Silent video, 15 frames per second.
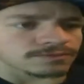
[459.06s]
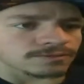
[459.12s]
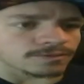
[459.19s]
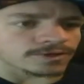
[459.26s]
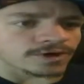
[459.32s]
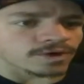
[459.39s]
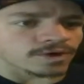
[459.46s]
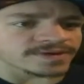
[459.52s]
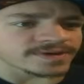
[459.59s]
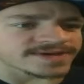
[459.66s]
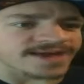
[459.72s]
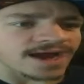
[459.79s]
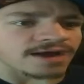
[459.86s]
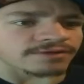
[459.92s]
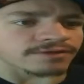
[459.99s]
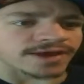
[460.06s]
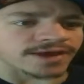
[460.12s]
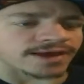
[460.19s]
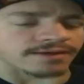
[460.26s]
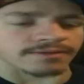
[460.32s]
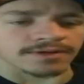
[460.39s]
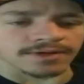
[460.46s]
We're going down
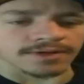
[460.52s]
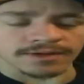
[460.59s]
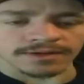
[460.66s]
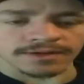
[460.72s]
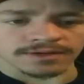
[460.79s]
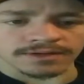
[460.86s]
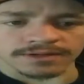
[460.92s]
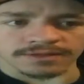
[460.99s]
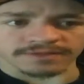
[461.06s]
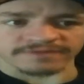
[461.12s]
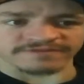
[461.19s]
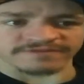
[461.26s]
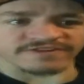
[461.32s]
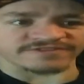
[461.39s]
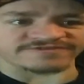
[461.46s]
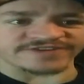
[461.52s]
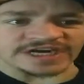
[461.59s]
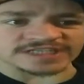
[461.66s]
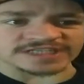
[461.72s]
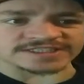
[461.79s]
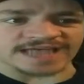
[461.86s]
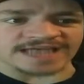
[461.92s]
now. For
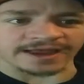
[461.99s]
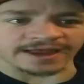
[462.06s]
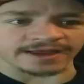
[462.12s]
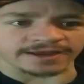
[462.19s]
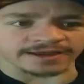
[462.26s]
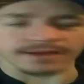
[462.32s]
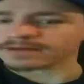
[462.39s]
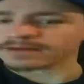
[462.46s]
fuck's sake.